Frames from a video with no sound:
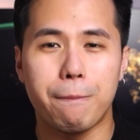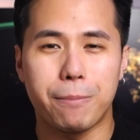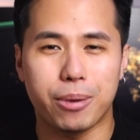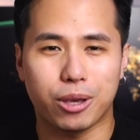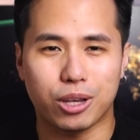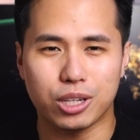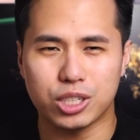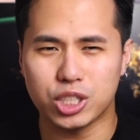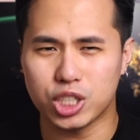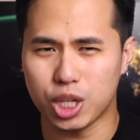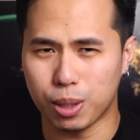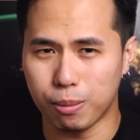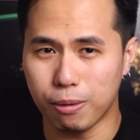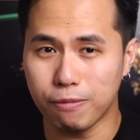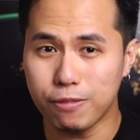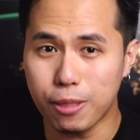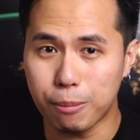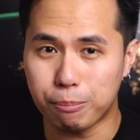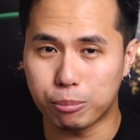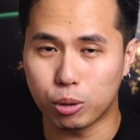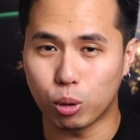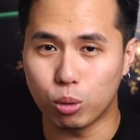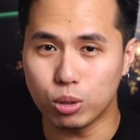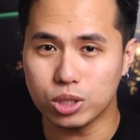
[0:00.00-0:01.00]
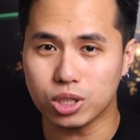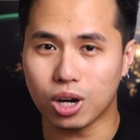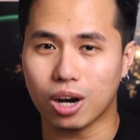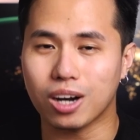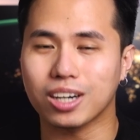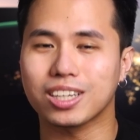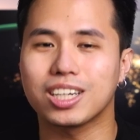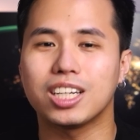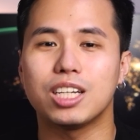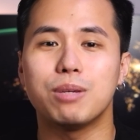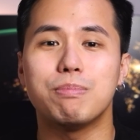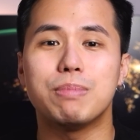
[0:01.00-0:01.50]
because some of the pros
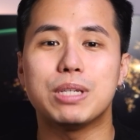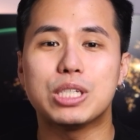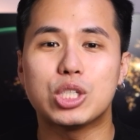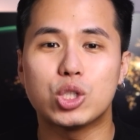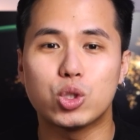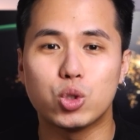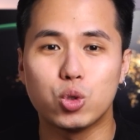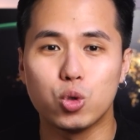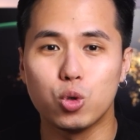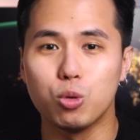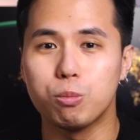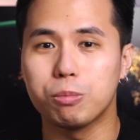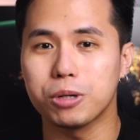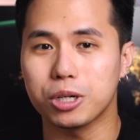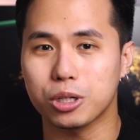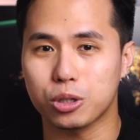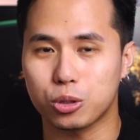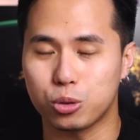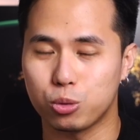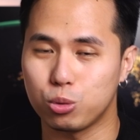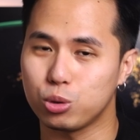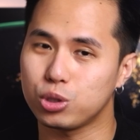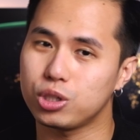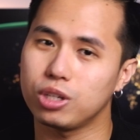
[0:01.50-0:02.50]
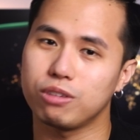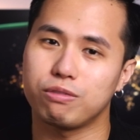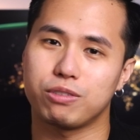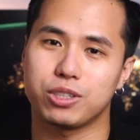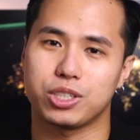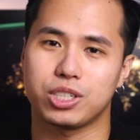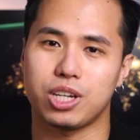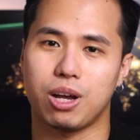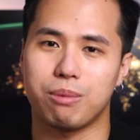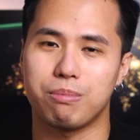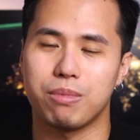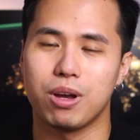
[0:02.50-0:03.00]
are gonna be super crucial
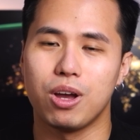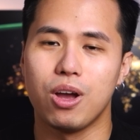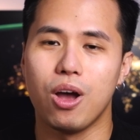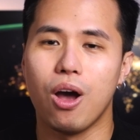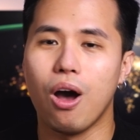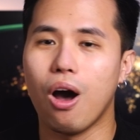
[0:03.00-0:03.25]
for some.